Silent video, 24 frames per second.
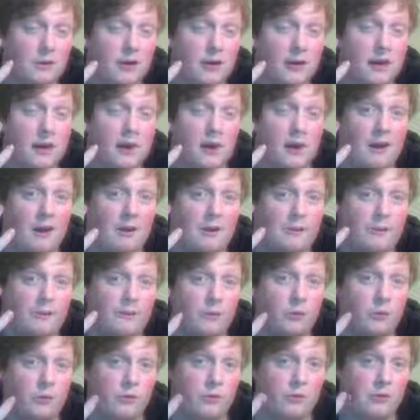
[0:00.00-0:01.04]

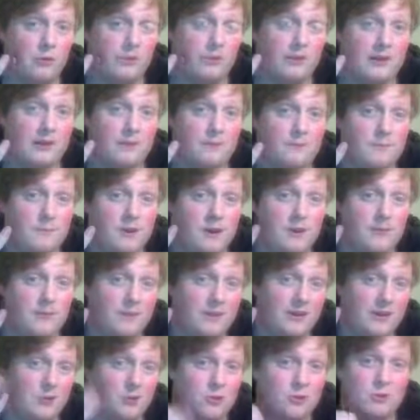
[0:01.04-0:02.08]
4 to 3, and
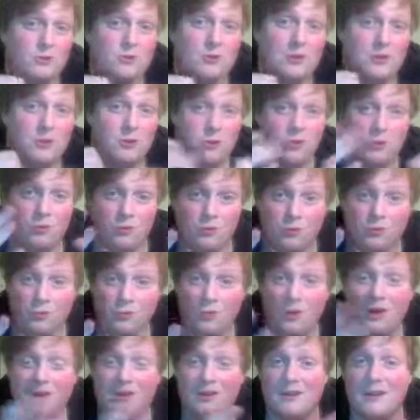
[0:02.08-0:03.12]
3 to 2, and 2 to
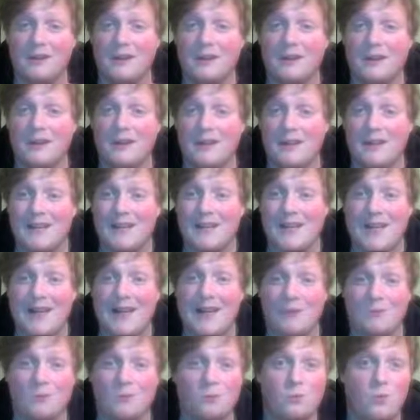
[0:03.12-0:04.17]
1,
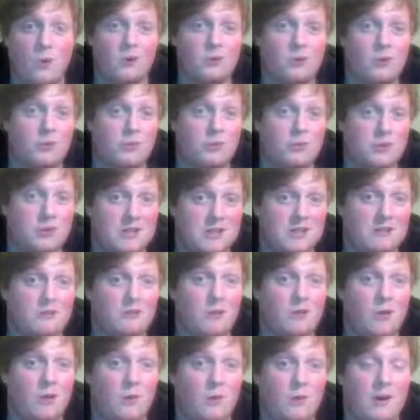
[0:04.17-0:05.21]
and 1 to
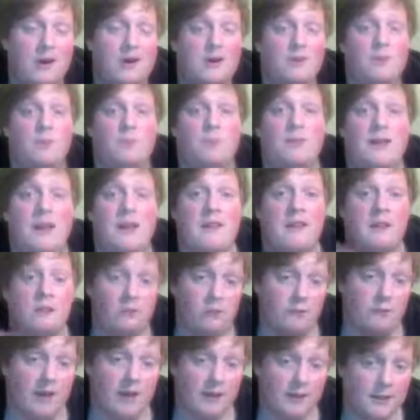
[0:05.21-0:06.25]
0. And if you play that
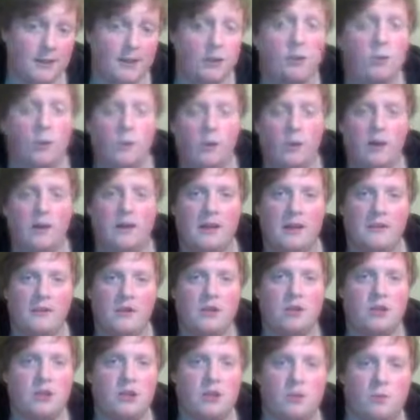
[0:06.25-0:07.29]
correctly, you will
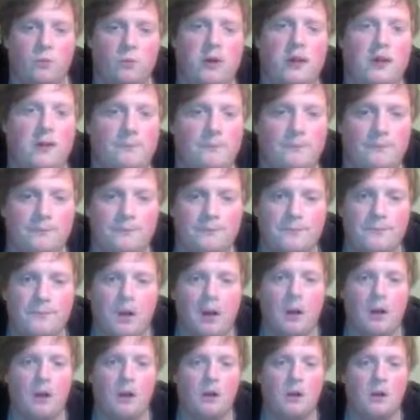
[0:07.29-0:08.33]
eventually win.
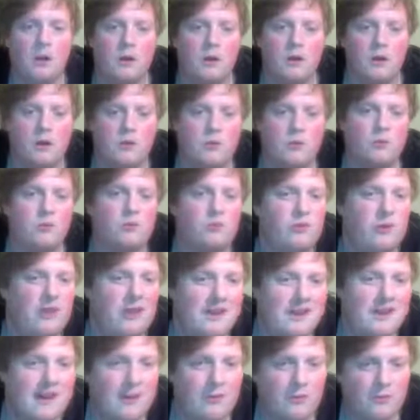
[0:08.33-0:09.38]
So trading
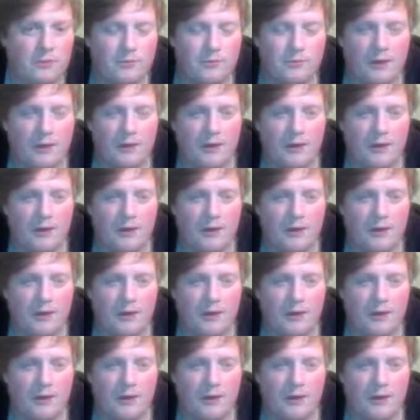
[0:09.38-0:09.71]
down